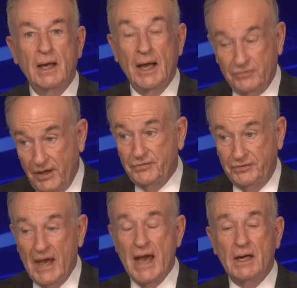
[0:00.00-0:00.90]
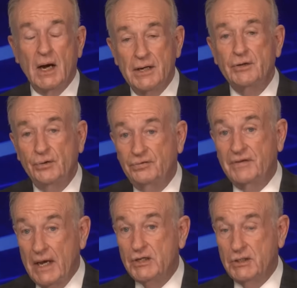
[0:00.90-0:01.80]
as I said on News
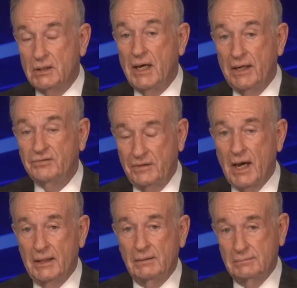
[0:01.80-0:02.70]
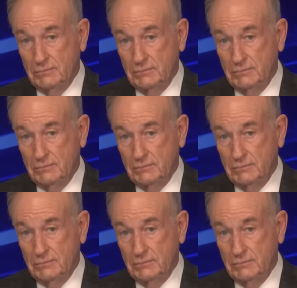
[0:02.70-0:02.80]
Nation last night.